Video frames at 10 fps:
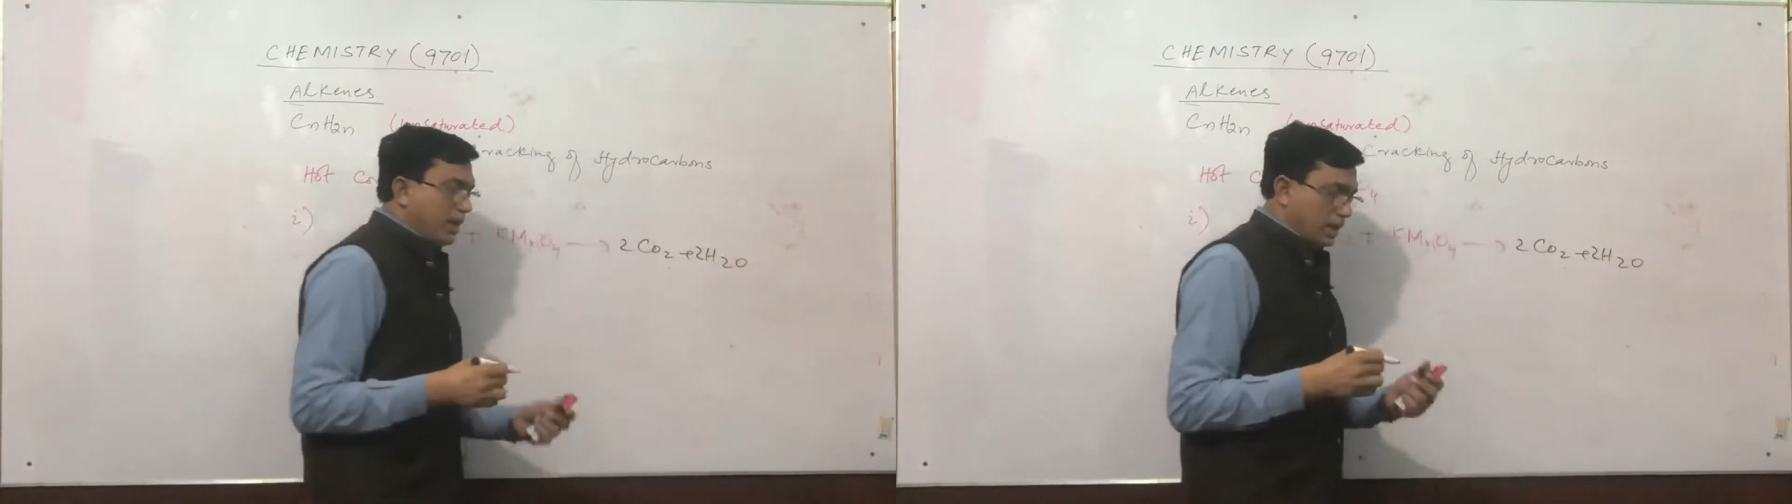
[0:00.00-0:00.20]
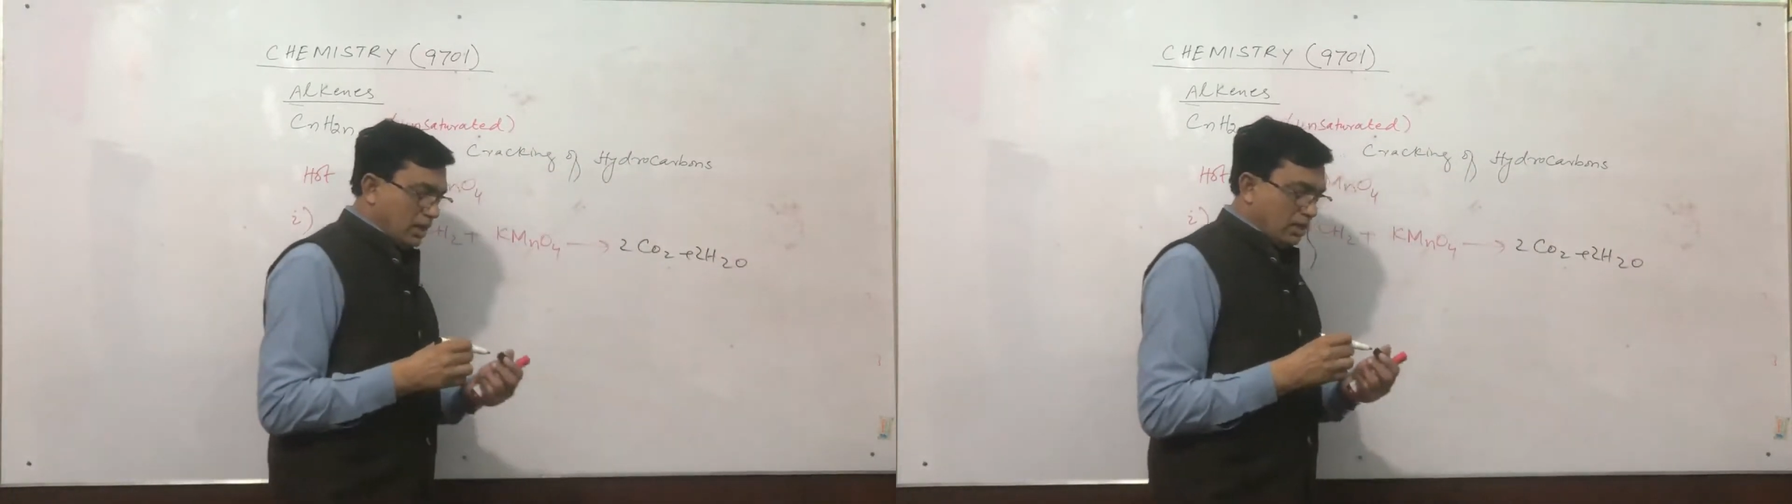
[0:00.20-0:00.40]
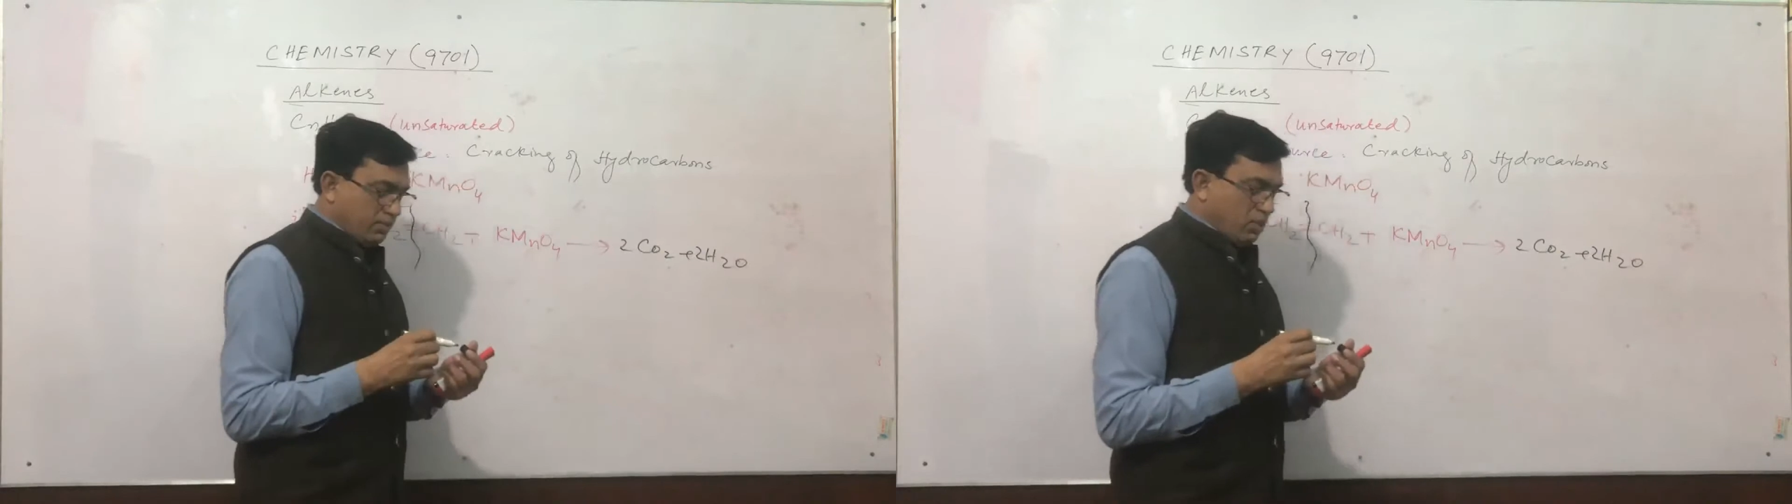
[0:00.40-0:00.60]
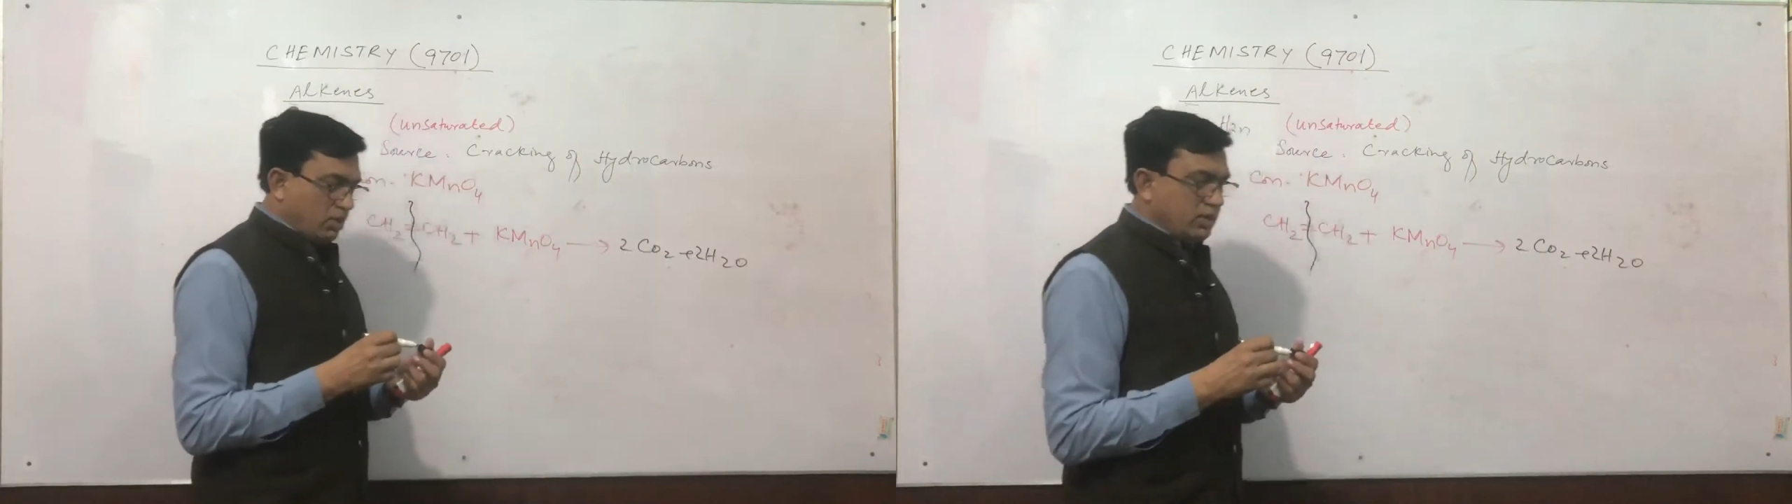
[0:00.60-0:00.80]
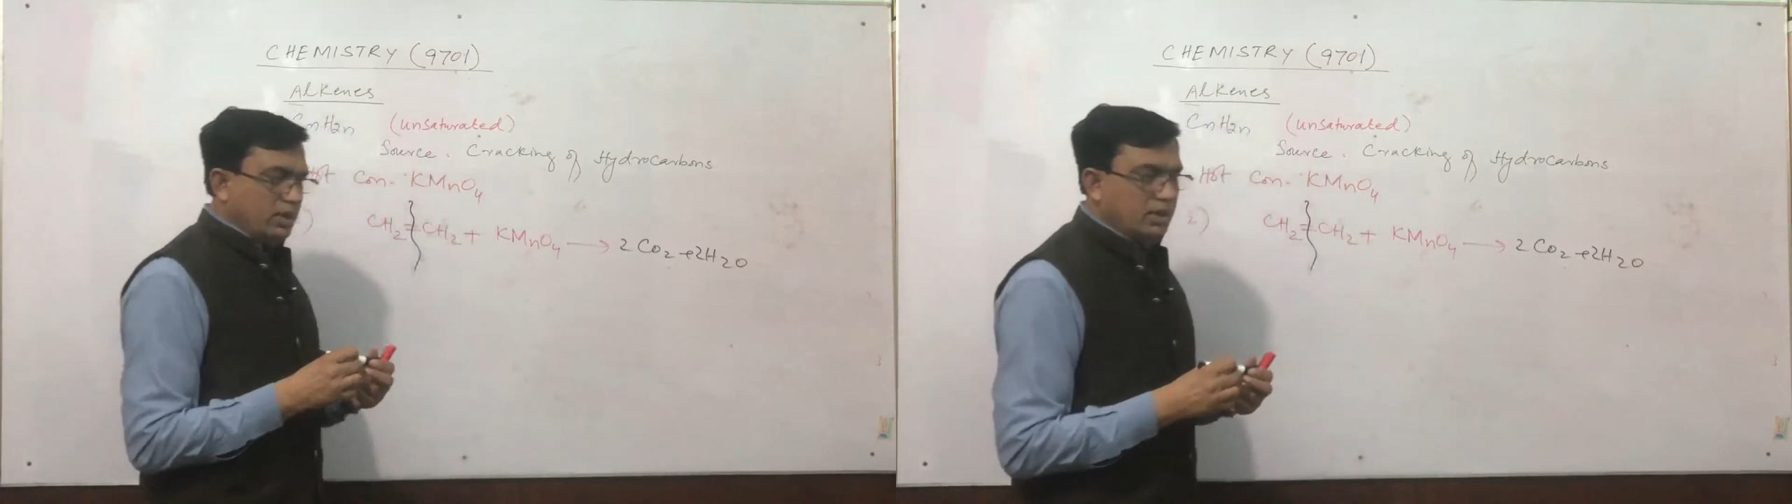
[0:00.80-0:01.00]
depending
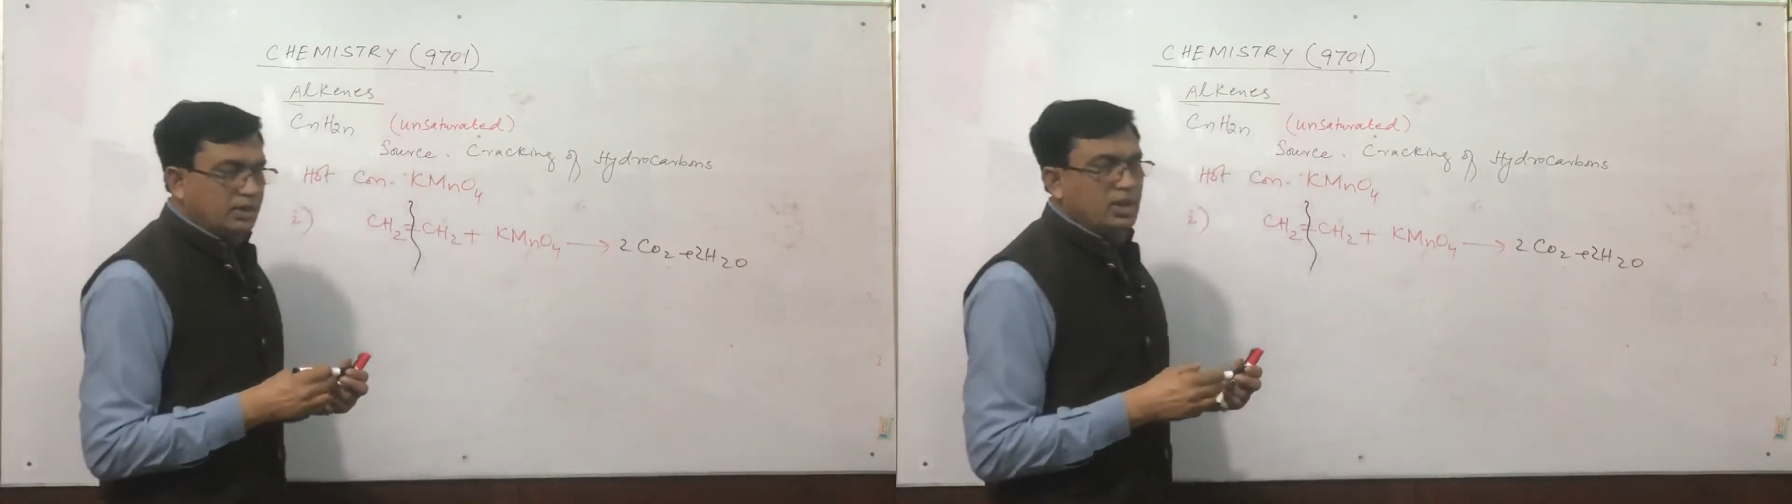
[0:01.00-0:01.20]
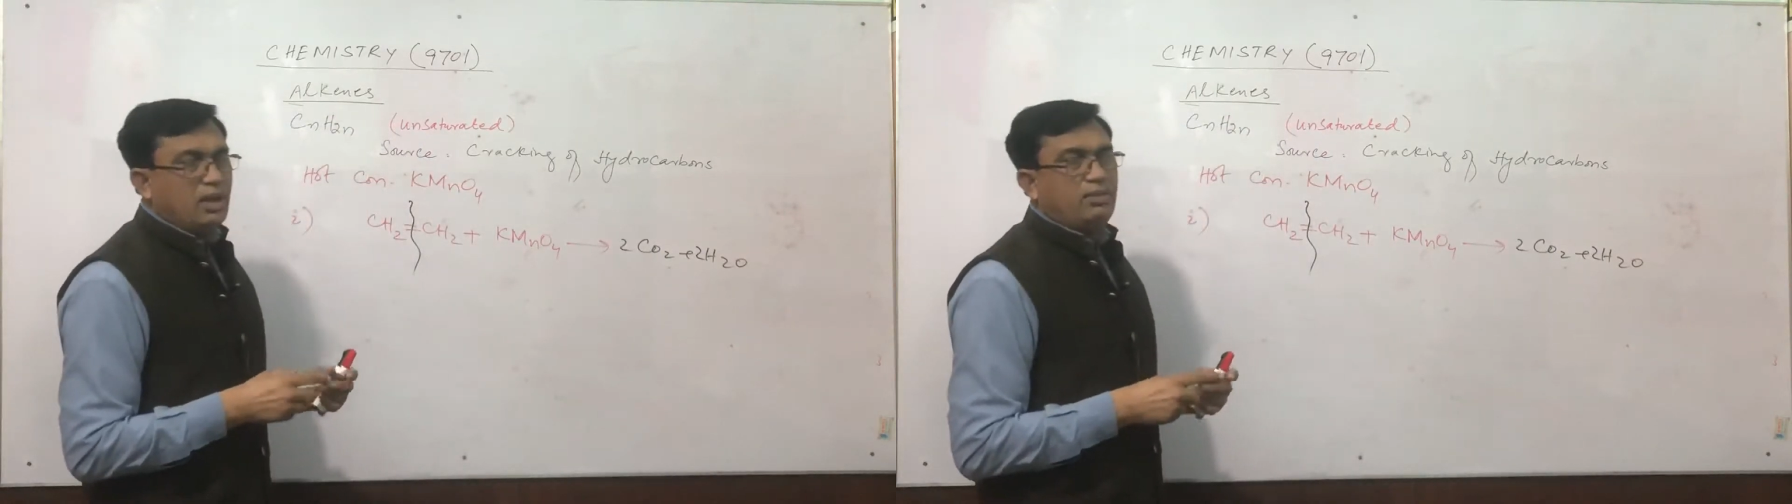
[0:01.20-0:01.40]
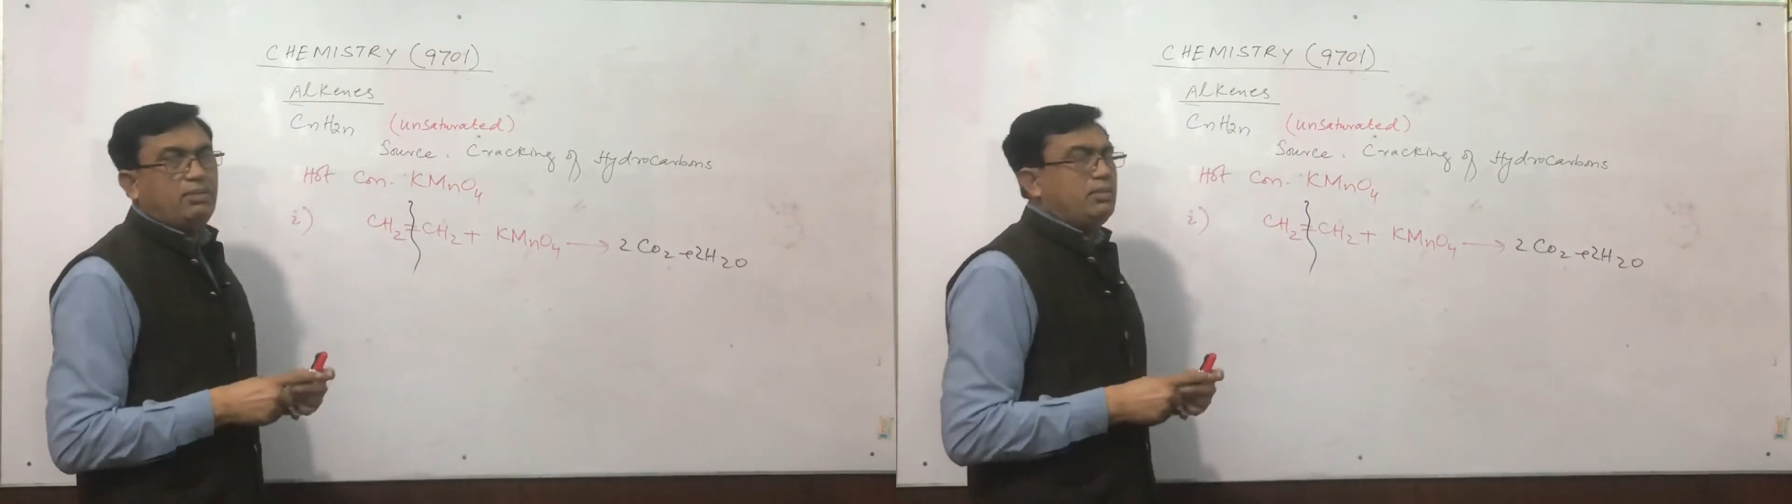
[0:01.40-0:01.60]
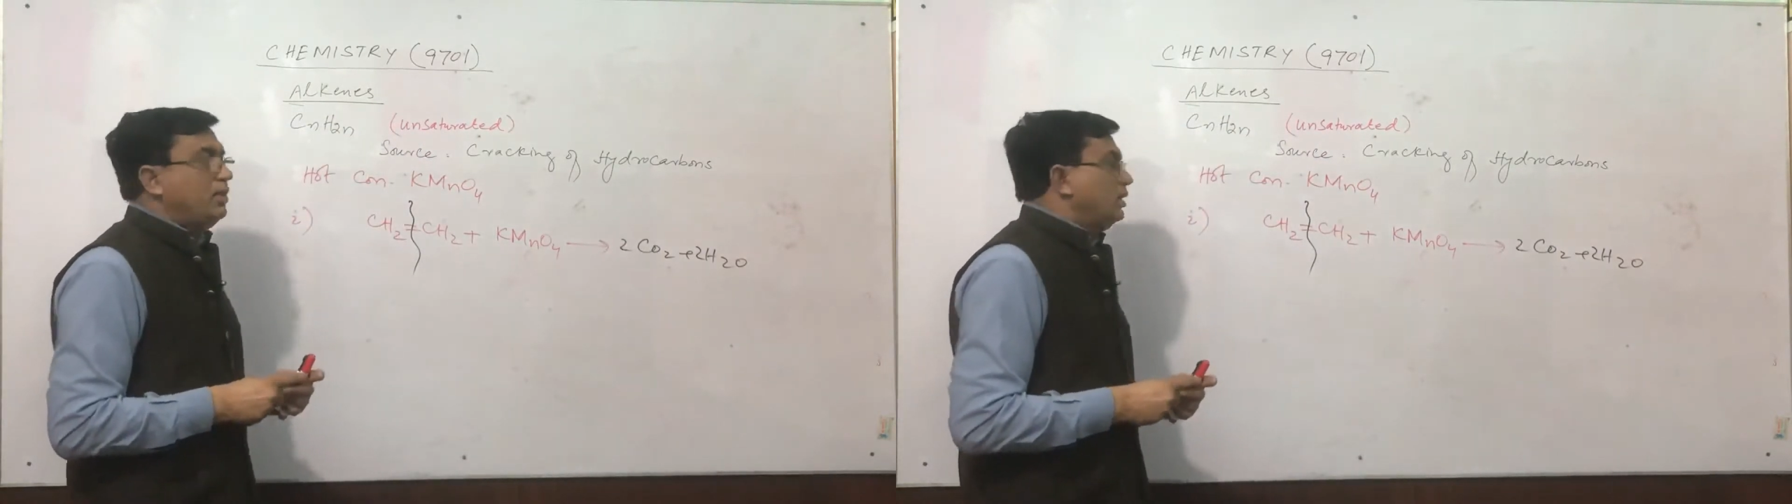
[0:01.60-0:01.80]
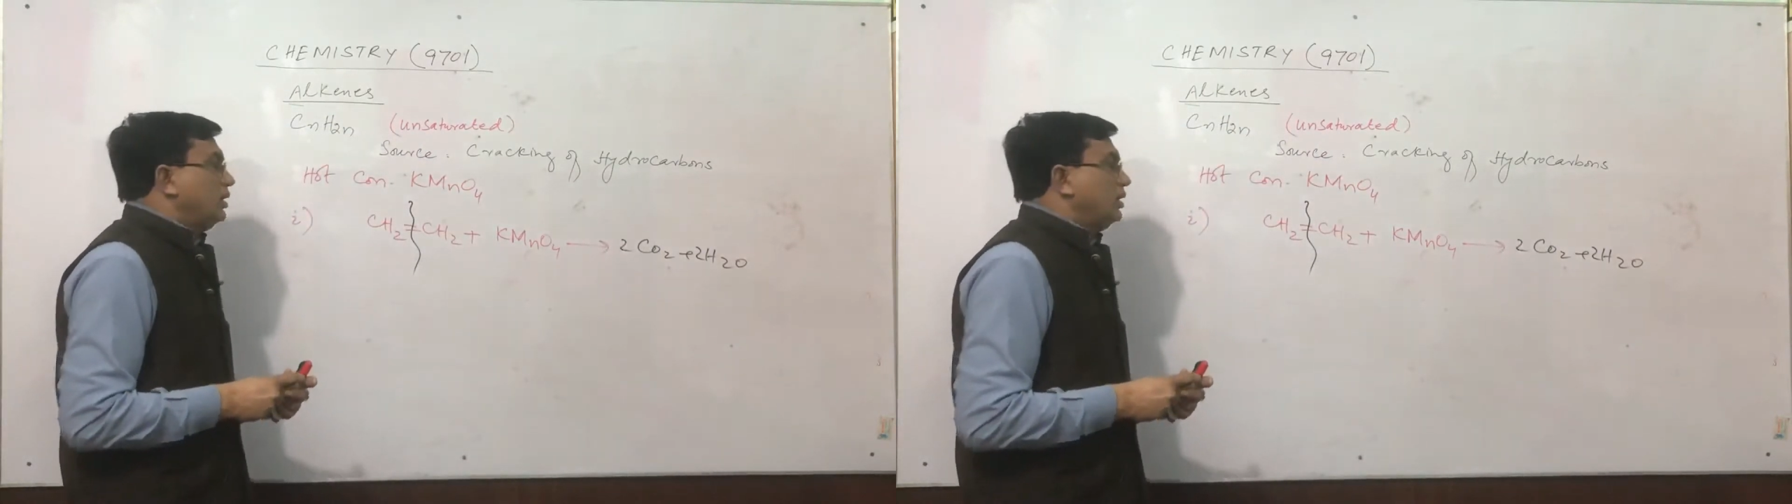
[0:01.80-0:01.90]
upon them,